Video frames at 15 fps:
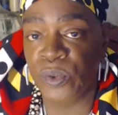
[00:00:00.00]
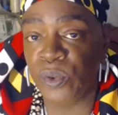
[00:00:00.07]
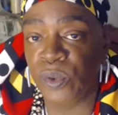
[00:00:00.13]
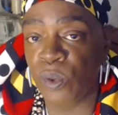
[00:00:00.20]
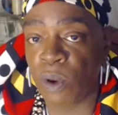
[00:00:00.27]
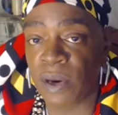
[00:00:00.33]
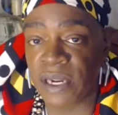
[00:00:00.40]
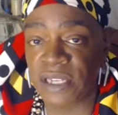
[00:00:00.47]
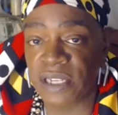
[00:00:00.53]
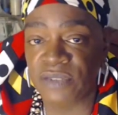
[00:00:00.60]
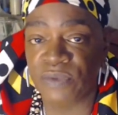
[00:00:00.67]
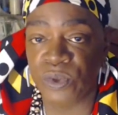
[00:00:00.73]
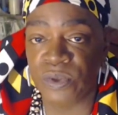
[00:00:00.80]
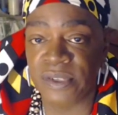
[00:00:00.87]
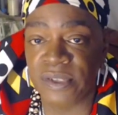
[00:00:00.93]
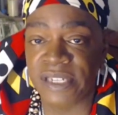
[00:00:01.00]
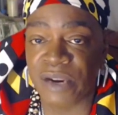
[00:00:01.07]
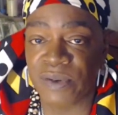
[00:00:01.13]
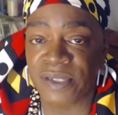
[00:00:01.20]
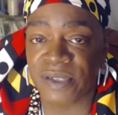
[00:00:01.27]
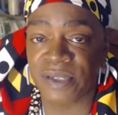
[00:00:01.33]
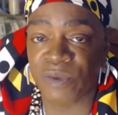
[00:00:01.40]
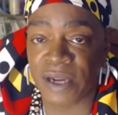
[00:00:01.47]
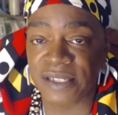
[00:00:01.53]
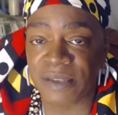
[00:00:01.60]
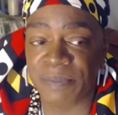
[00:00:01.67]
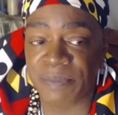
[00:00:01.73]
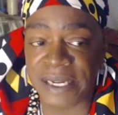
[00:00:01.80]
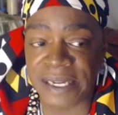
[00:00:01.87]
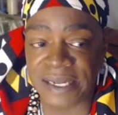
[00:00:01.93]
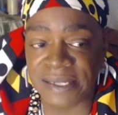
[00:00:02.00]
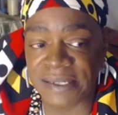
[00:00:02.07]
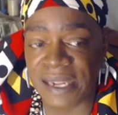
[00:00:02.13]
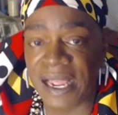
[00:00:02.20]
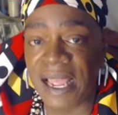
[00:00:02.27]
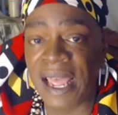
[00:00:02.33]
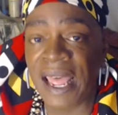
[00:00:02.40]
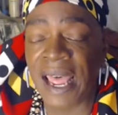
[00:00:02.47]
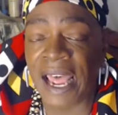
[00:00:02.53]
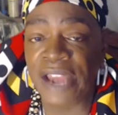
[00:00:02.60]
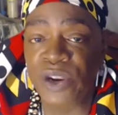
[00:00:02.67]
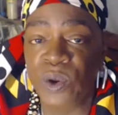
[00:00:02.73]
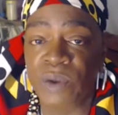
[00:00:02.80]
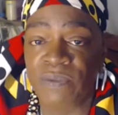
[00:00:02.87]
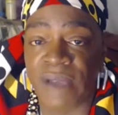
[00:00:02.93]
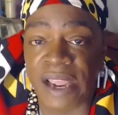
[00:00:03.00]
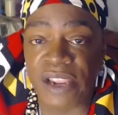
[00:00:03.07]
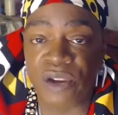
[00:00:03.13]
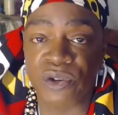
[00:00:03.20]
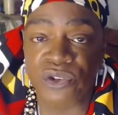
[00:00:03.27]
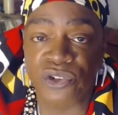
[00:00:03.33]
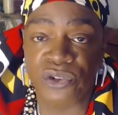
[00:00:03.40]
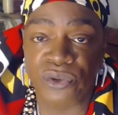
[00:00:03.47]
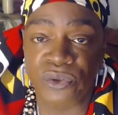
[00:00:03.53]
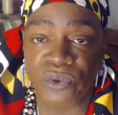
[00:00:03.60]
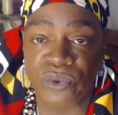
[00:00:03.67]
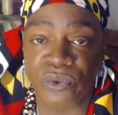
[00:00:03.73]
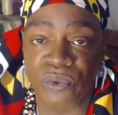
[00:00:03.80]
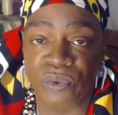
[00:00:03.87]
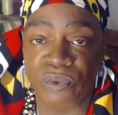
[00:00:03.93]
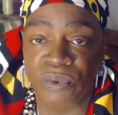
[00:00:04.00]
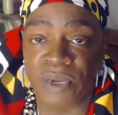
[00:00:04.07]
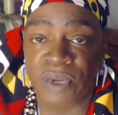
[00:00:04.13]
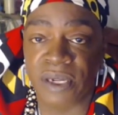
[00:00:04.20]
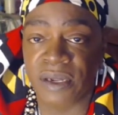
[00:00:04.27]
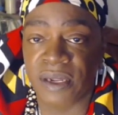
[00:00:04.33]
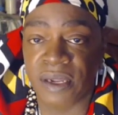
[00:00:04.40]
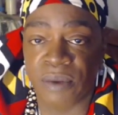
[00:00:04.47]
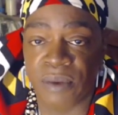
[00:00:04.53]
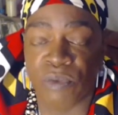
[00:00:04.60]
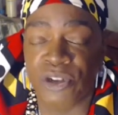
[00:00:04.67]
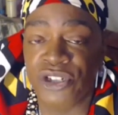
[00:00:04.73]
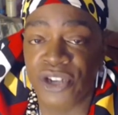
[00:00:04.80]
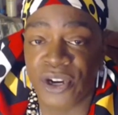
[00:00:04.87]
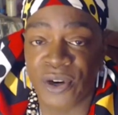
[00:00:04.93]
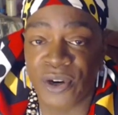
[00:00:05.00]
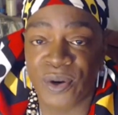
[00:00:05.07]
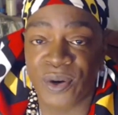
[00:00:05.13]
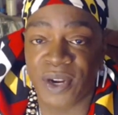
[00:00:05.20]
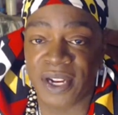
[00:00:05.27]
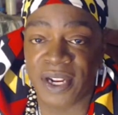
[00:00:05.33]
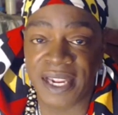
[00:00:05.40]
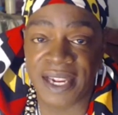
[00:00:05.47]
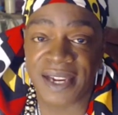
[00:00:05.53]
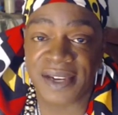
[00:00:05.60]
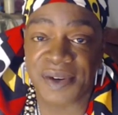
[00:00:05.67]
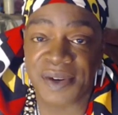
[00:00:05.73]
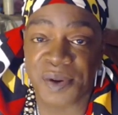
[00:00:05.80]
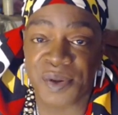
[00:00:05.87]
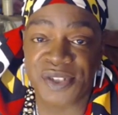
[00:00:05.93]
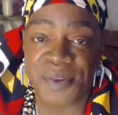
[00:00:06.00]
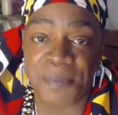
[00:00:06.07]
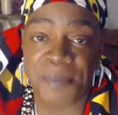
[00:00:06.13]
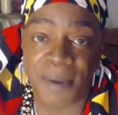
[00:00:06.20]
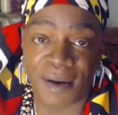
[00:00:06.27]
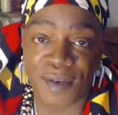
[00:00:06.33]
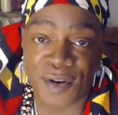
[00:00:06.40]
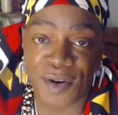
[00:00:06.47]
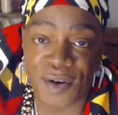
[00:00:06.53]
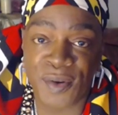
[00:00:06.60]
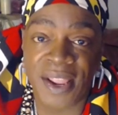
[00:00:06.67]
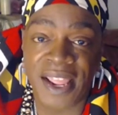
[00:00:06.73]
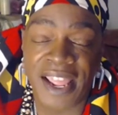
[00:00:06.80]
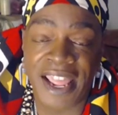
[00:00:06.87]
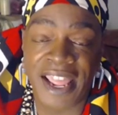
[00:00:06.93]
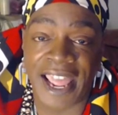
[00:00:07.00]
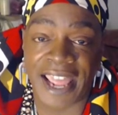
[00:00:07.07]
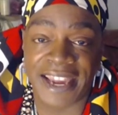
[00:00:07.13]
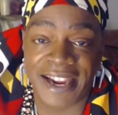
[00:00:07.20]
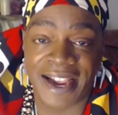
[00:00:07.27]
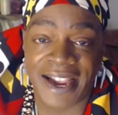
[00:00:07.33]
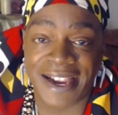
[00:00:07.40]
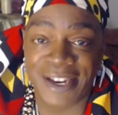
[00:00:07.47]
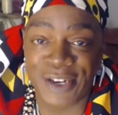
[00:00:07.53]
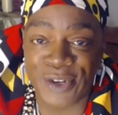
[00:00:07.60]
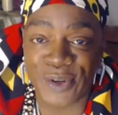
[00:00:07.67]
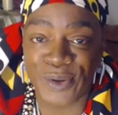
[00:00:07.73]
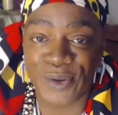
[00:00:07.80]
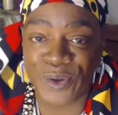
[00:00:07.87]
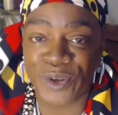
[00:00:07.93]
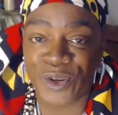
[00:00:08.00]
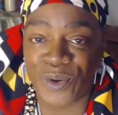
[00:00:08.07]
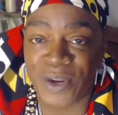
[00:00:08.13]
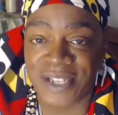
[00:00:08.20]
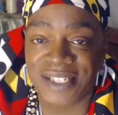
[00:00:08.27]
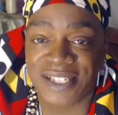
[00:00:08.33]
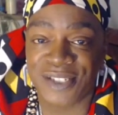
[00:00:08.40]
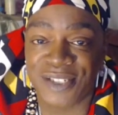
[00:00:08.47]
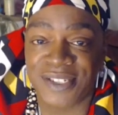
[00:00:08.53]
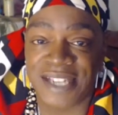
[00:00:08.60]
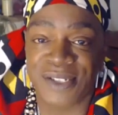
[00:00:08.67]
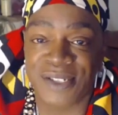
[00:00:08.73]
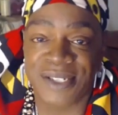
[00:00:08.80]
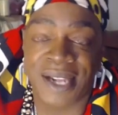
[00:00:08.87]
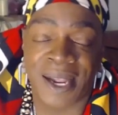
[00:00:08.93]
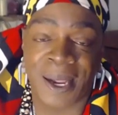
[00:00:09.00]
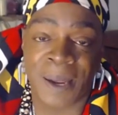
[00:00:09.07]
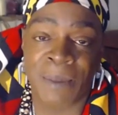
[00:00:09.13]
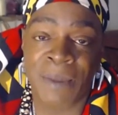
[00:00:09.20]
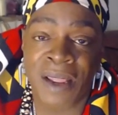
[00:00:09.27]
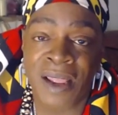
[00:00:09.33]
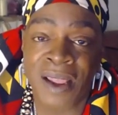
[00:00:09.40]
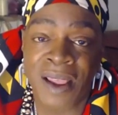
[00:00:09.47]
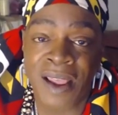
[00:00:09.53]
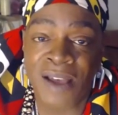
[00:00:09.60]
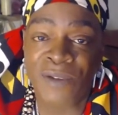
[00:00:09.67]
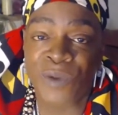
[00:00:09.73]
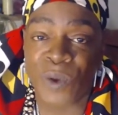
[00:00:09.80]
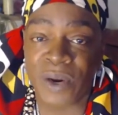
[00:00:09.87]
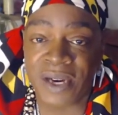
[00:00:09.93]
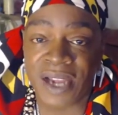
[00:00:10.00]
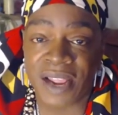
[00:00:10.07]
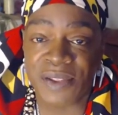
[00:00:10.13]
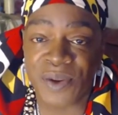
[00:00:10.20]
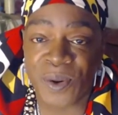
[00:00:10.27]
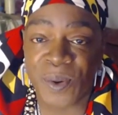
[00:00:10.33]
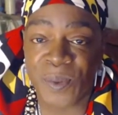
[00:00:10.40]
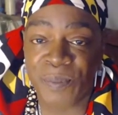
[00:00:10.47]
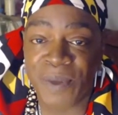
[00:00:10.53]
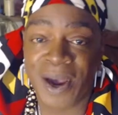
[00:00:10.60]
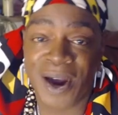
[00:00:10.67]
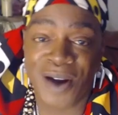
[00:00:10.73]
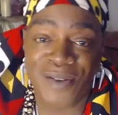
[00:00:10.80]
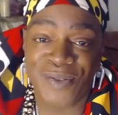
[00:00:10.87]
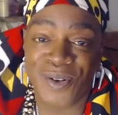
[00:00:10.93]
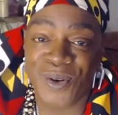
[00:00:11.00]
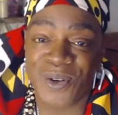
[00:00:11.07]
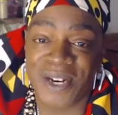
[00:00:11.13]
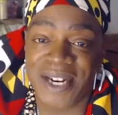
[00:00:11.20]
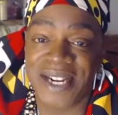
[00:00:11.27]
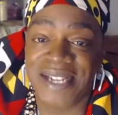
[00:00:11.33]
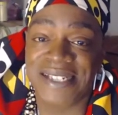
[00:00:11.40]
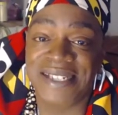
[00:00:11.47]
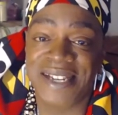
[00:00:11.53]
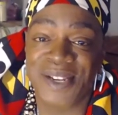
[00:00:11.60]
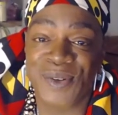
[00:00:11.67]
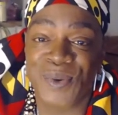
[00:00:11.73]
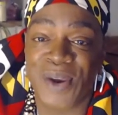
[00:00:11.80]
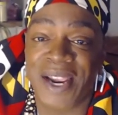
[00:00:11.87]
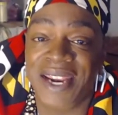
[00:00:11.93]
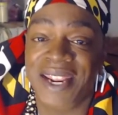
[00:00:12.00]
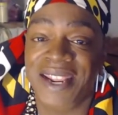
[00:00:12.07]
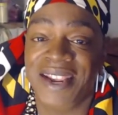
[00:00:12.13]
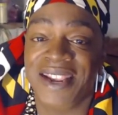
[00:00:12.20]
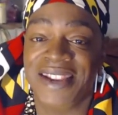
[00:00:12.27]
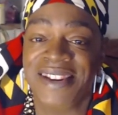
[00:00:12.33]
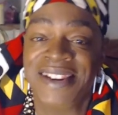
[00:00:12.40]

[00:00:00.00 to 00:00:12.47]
Orleans Voodoo Secrets and Recipes. I do invite you to return again on tomorrow at high noon U.S. Central Standard Time for another powerful and exhilarating and